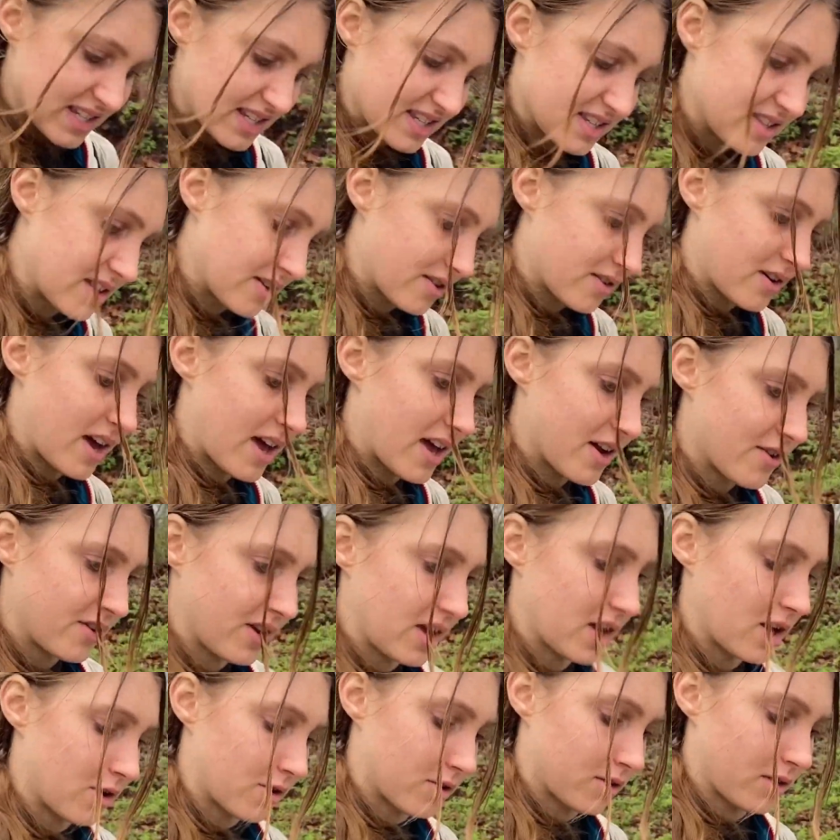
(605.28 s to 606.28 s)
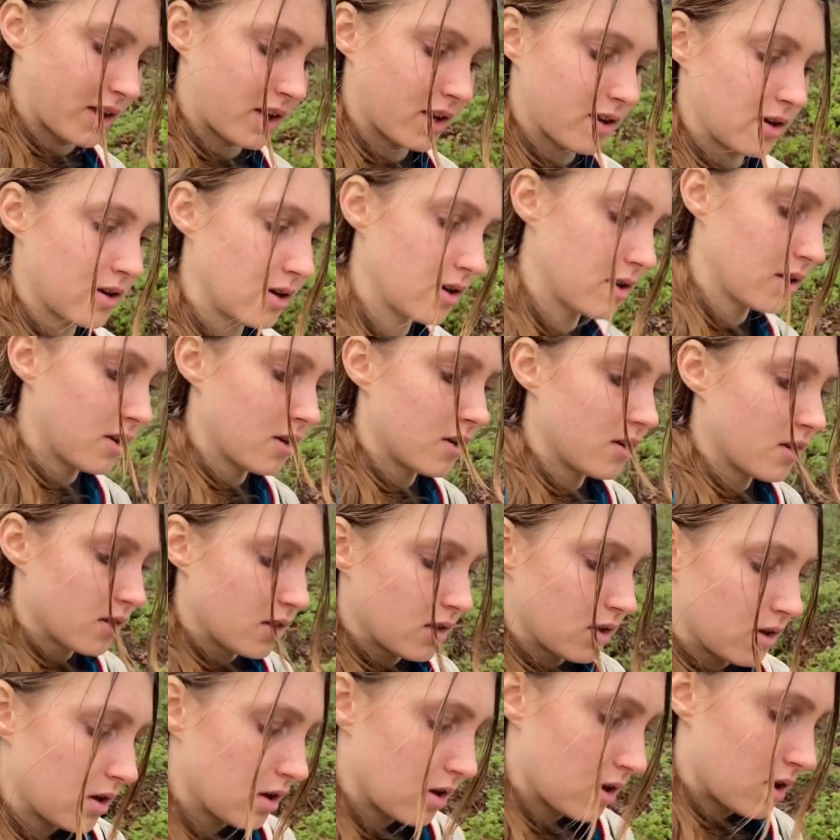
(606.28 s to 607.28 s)
their area, or like,
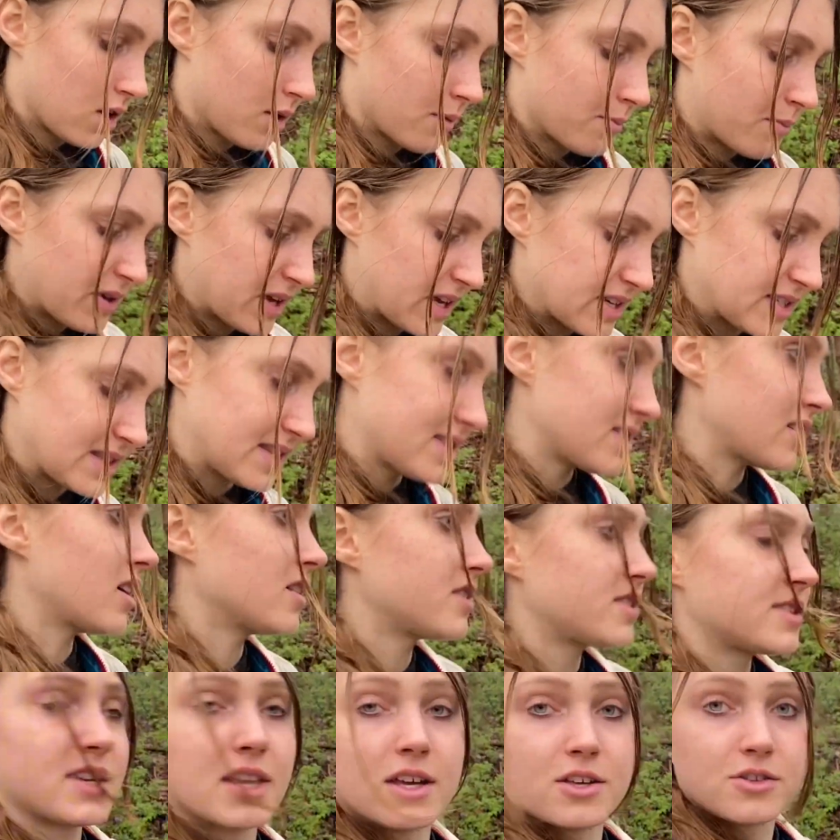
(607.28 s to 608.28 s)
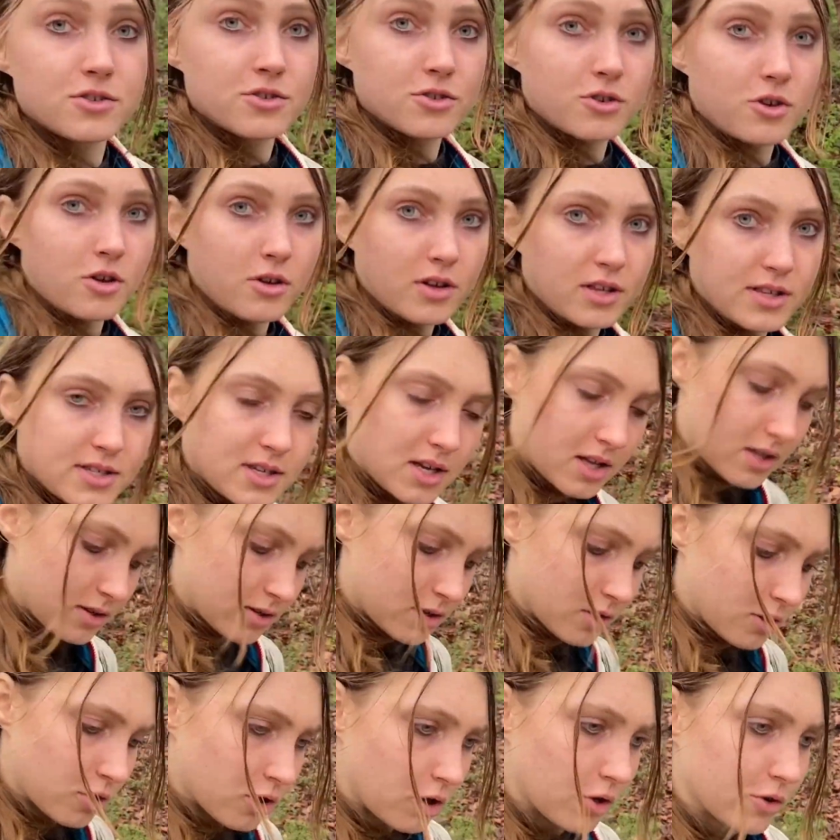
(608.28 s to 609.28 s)
because it's not central, it's not
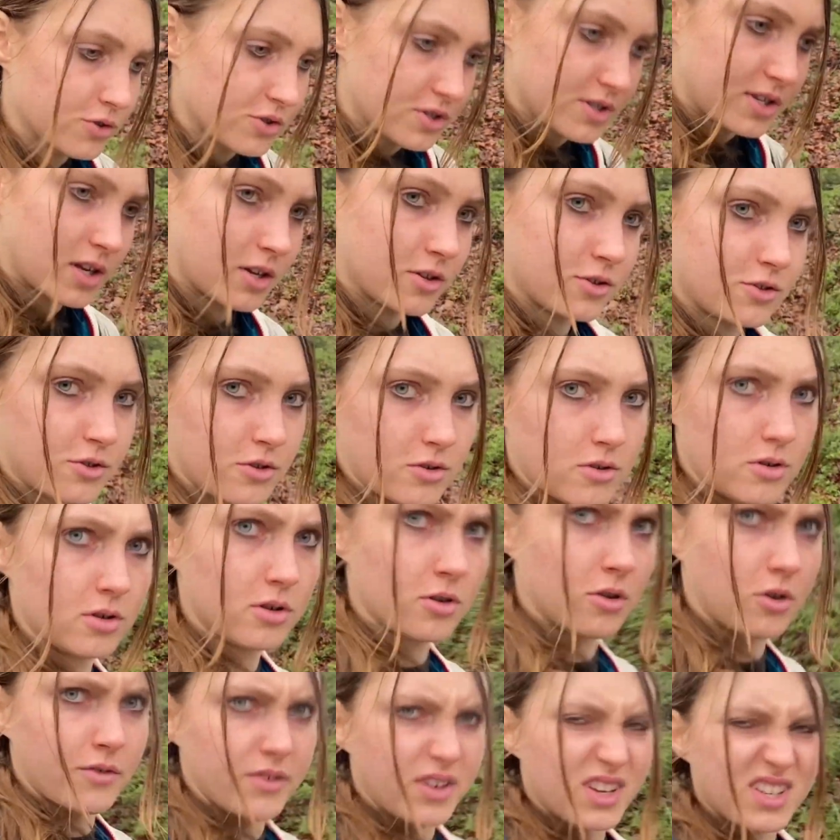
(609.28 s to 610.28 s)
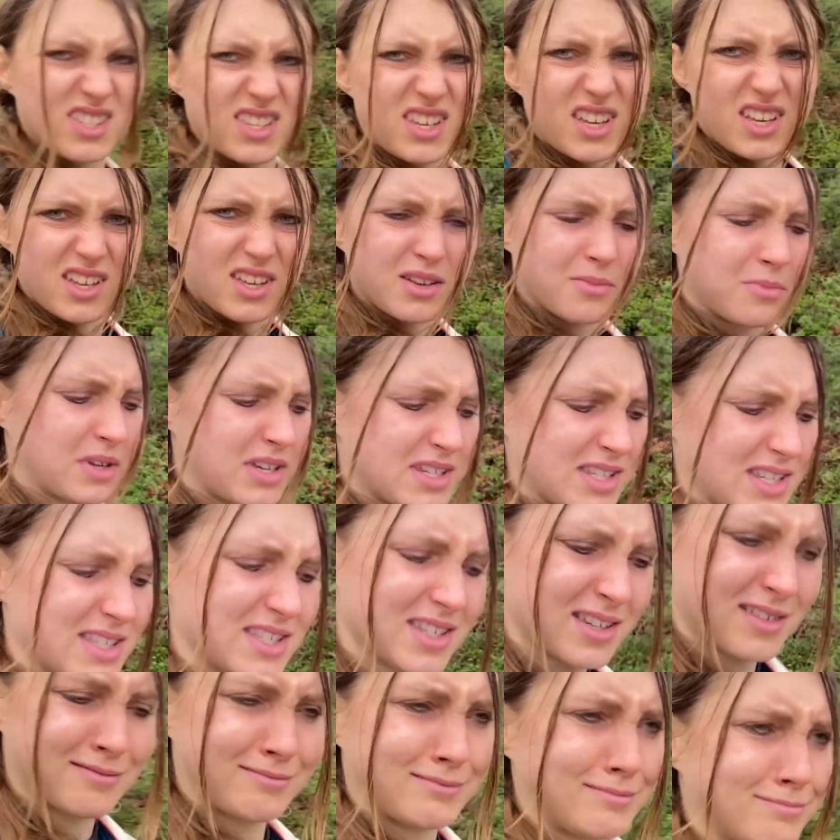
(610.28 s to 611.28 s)
close to center, obviously, because it's
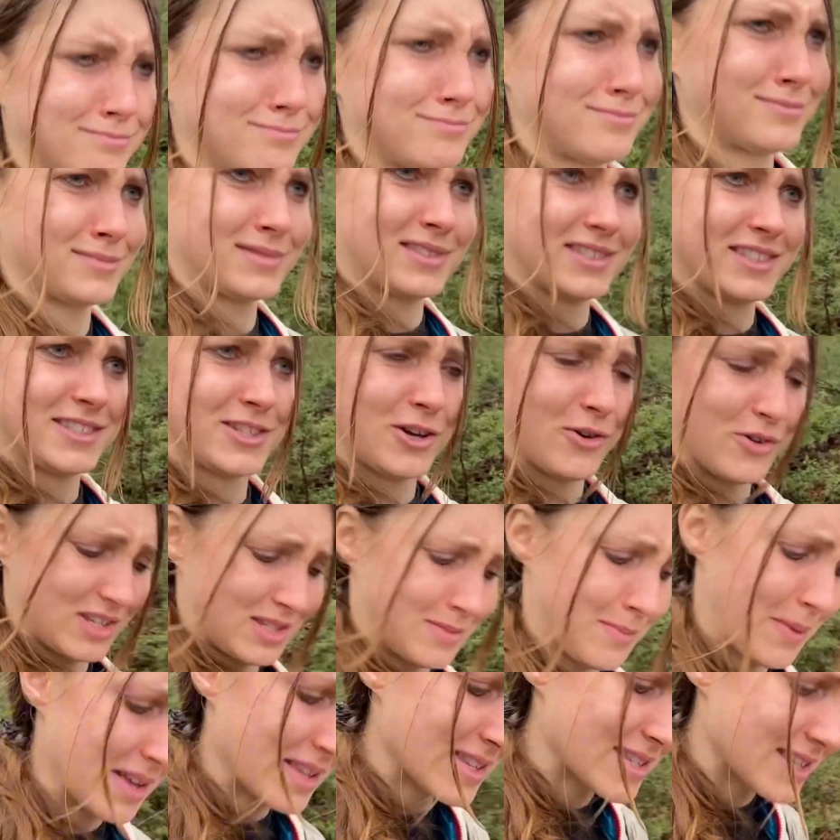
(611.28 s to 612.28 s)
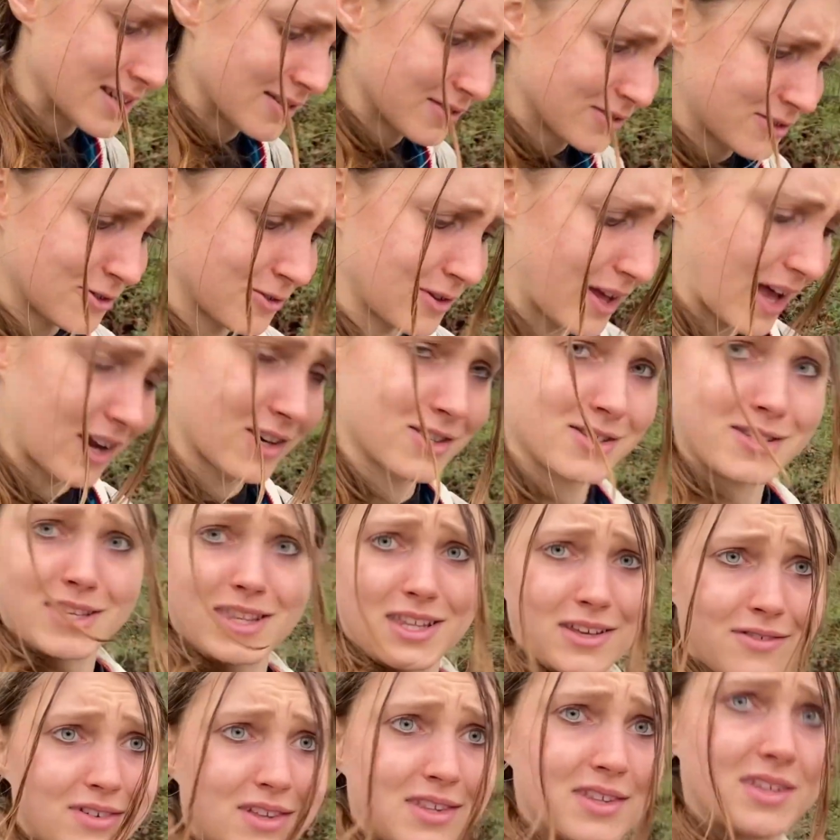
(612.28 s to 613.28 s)
so expensive to actually
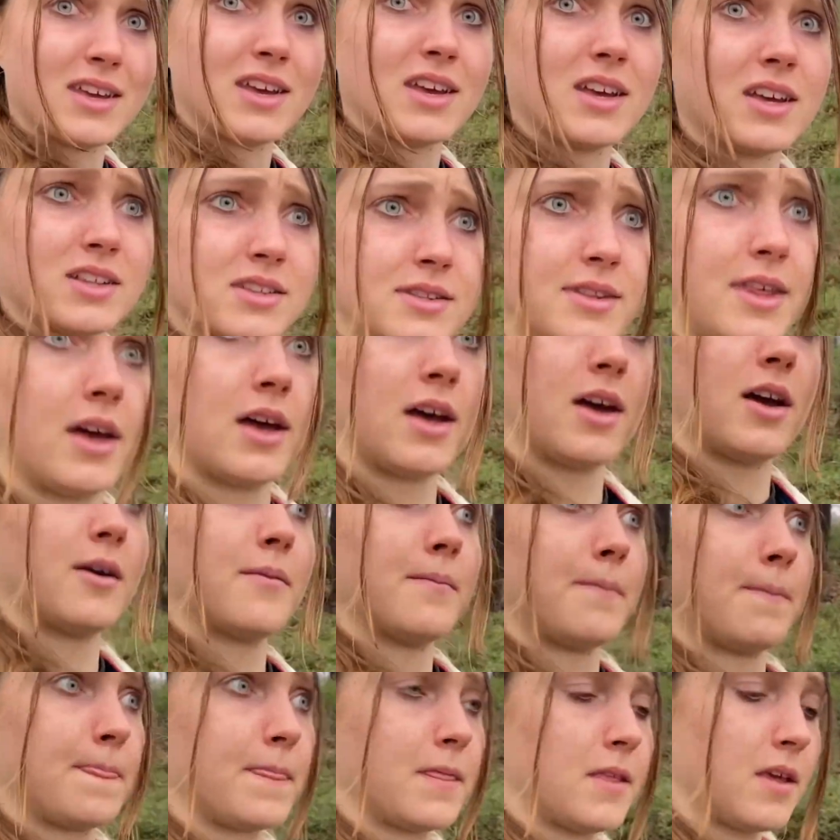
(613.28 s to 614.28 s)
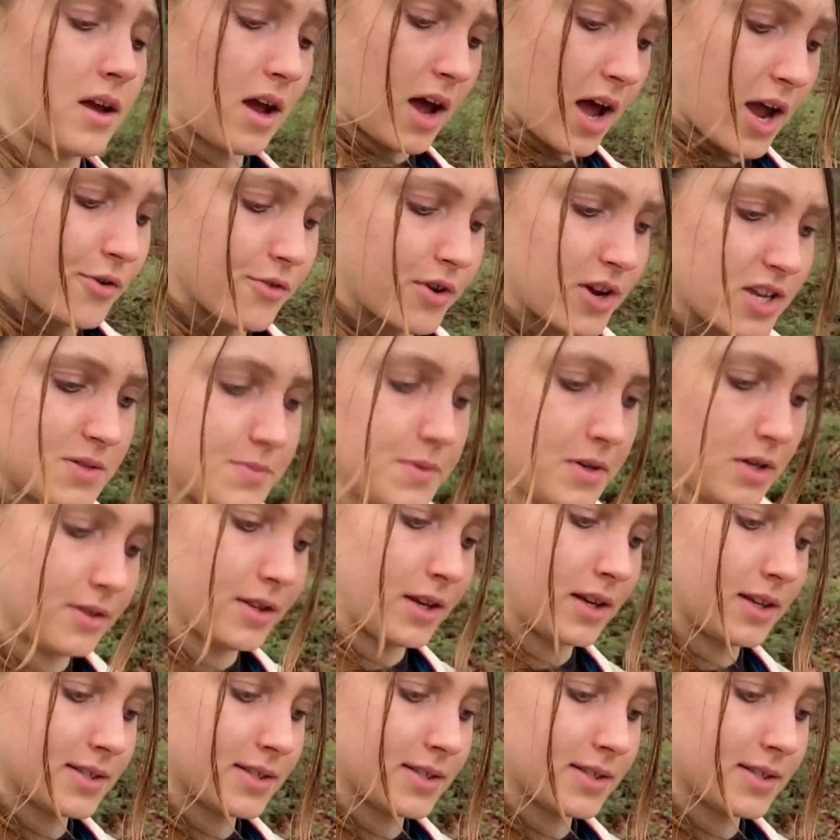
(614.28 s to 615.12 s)
live in the high-rise buildings.